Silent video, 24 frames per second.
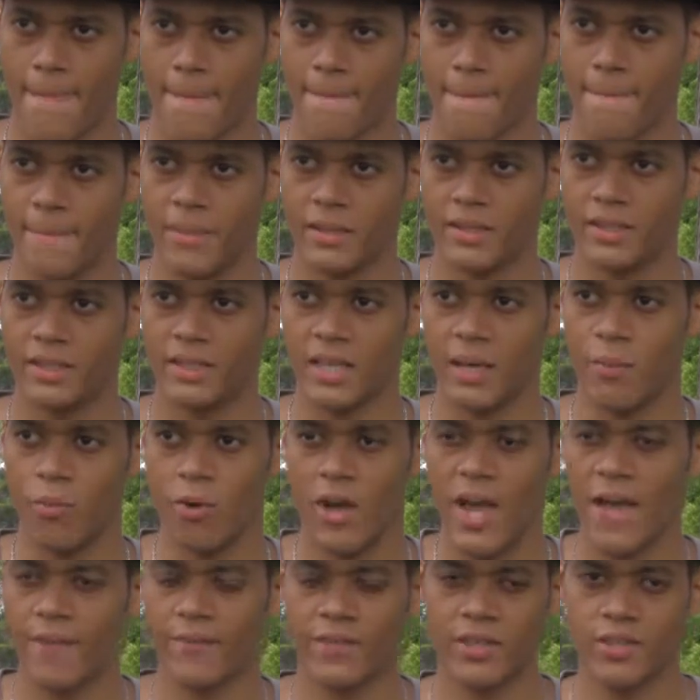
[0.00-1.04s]
but they
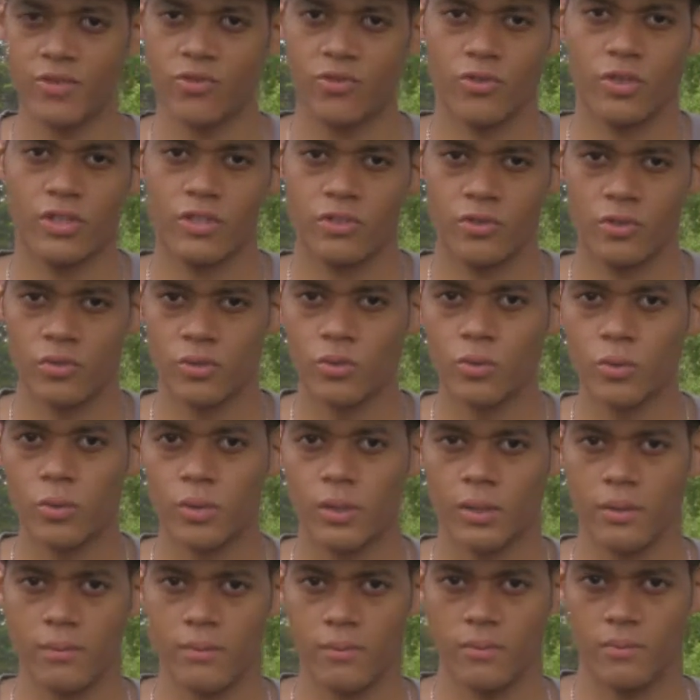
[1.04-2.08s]
won't have interest to do
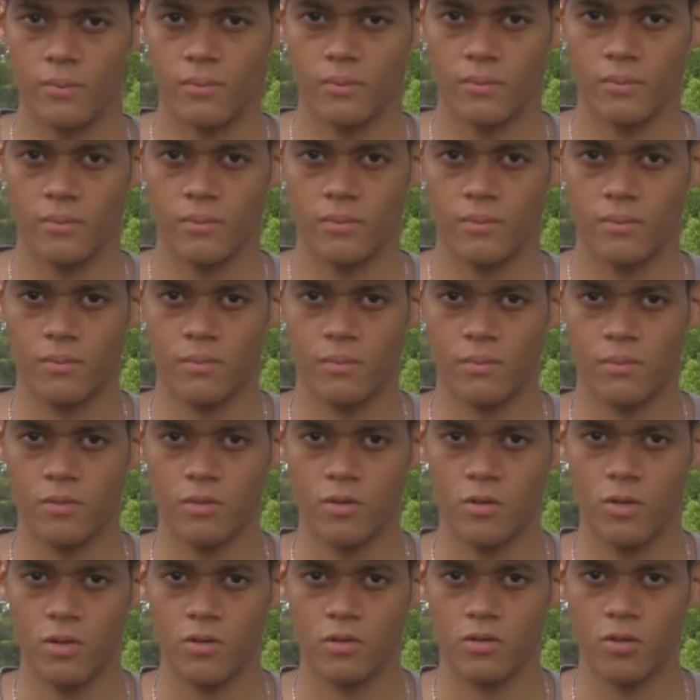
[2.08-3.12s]
it.
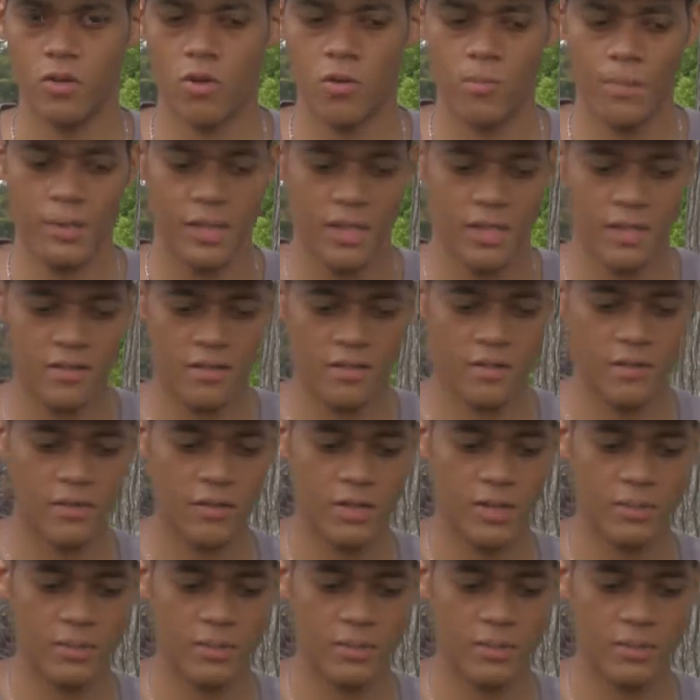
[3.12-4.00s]
You know, so it'll be easy for them